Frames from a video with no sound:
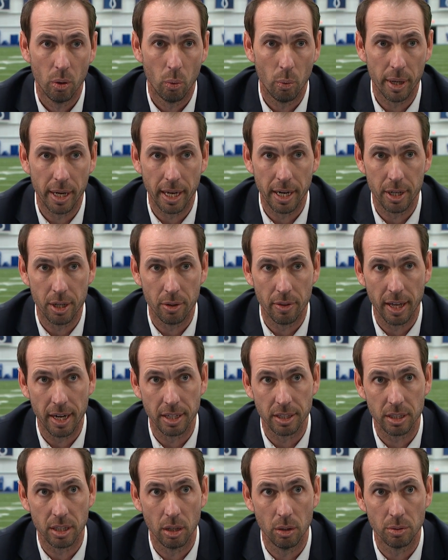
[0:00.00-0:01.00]
we got to do
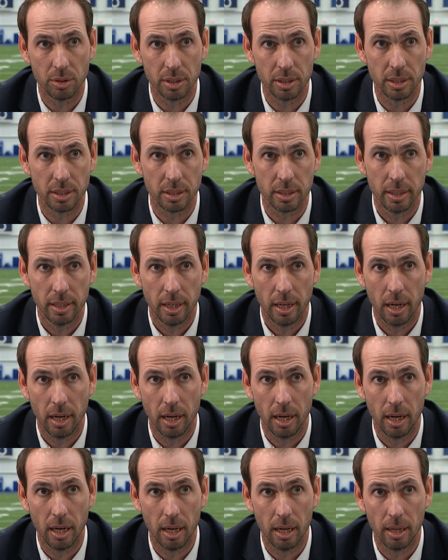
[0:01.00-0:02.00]
that as coaches
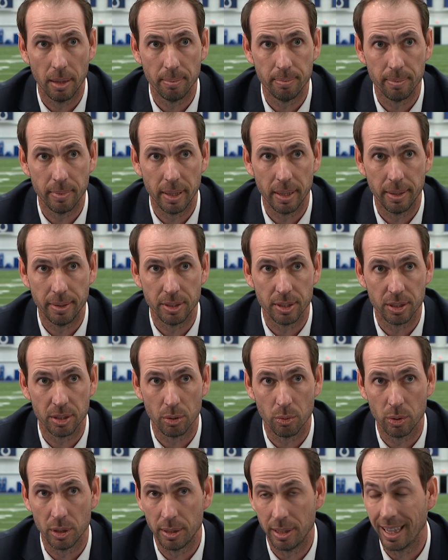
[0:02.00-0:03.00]
uh, and
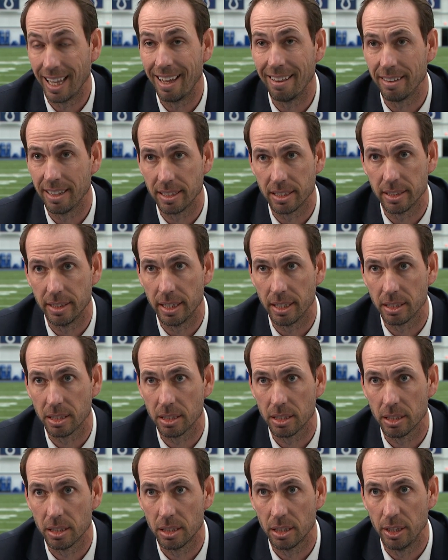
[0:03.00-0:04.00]
just the
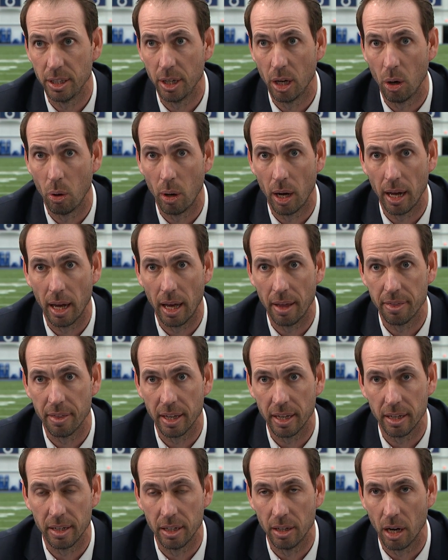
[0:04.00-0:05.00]
relentlessness. You know, I, I,
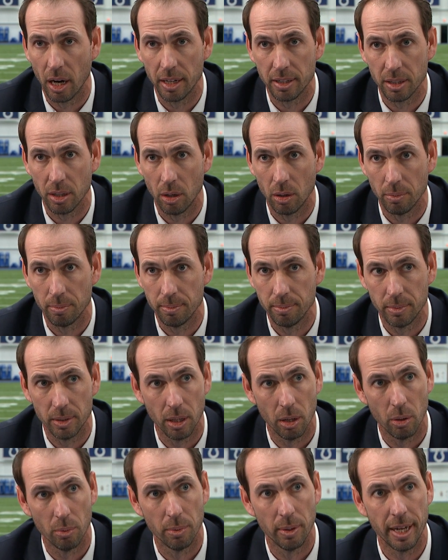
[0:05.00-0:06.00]
think, you know, I saw,
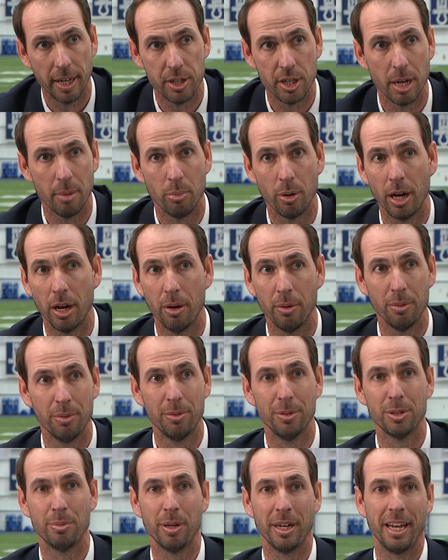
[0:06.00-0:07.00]
you know, A.J. Brown,
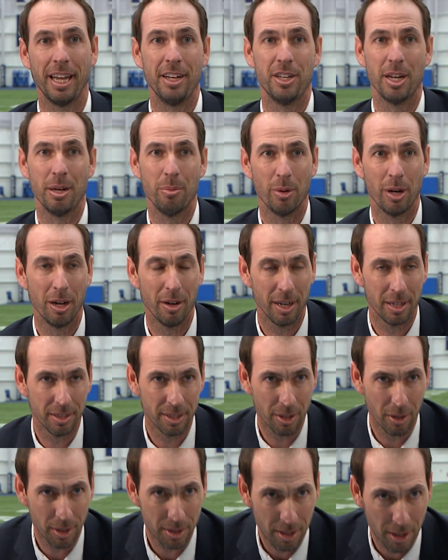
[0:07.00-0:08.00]
speaking of A.J. Brown, I,
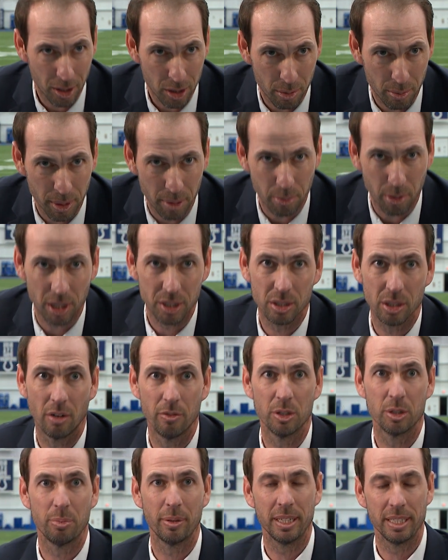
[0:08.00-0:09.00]
you know, I talked to him in the press
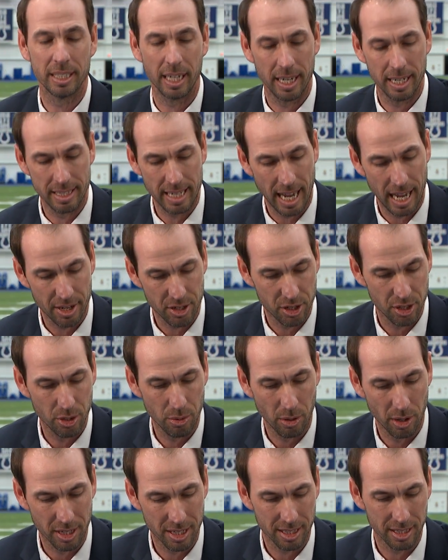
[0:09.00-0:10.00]
conference, but he's got a
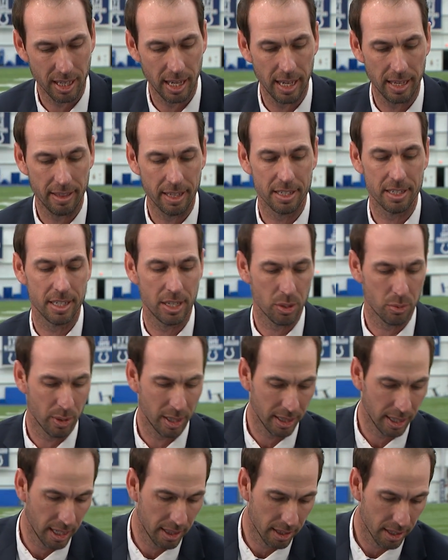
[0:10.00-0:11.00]
tattoo on his leg that says
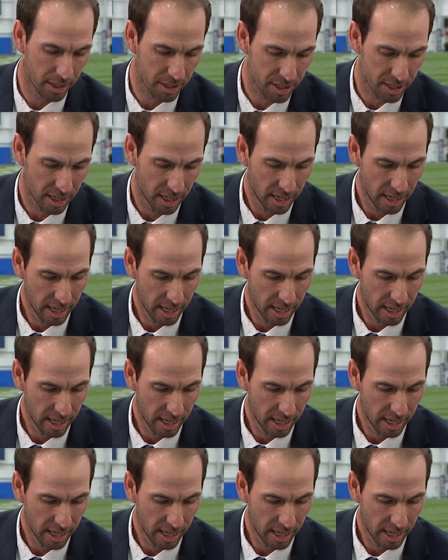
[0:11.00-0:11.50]
relentless.